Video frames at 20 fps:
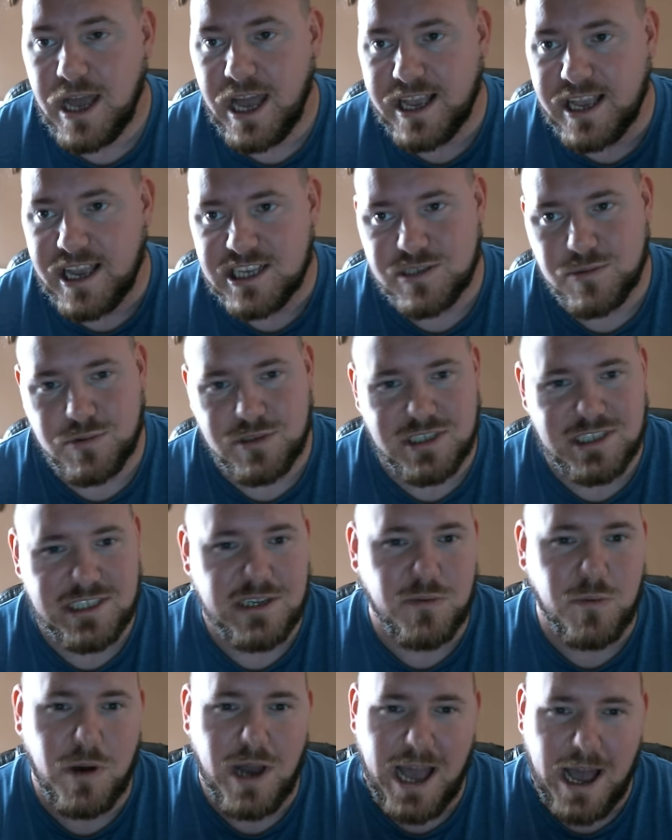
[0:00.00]
I guess we'll
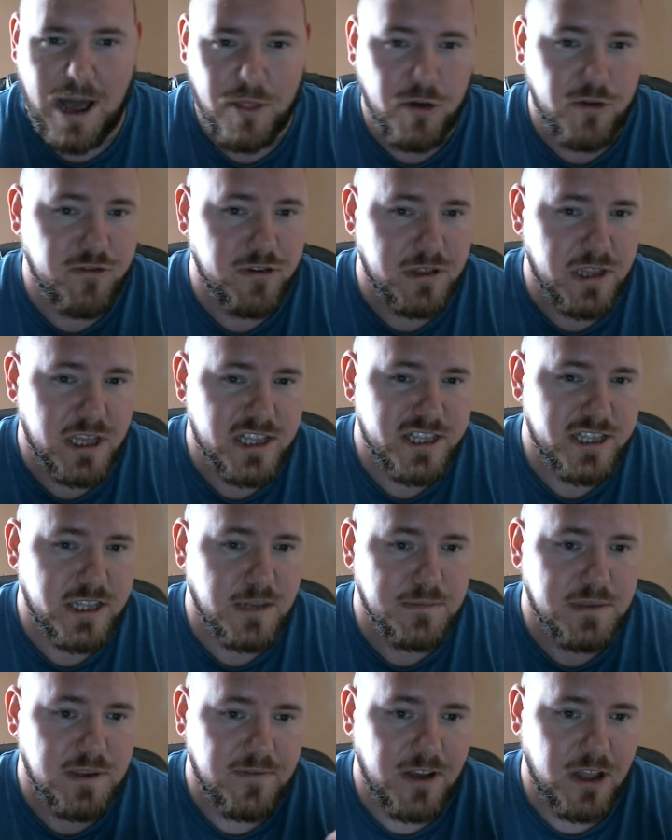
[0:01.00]
see how their
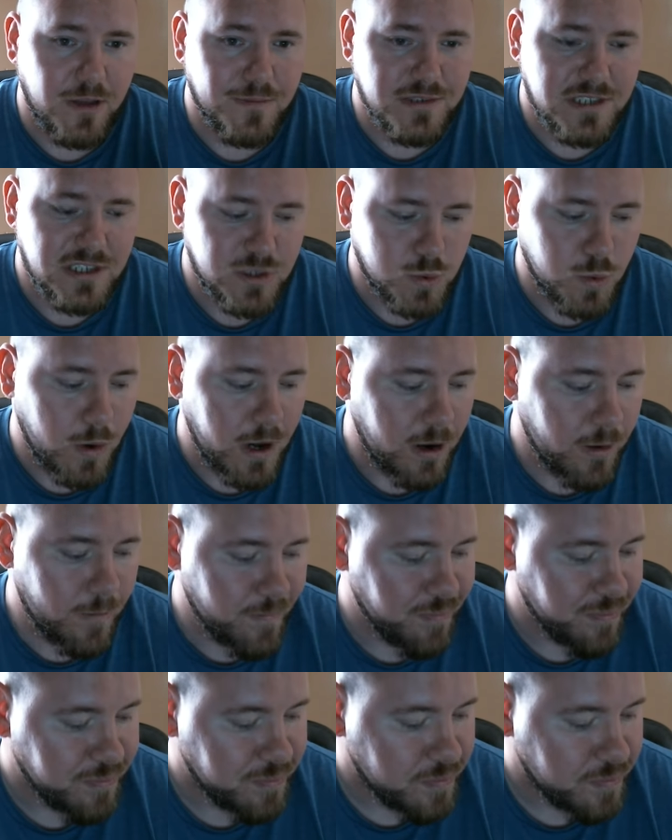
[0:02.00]
relationship develops as well.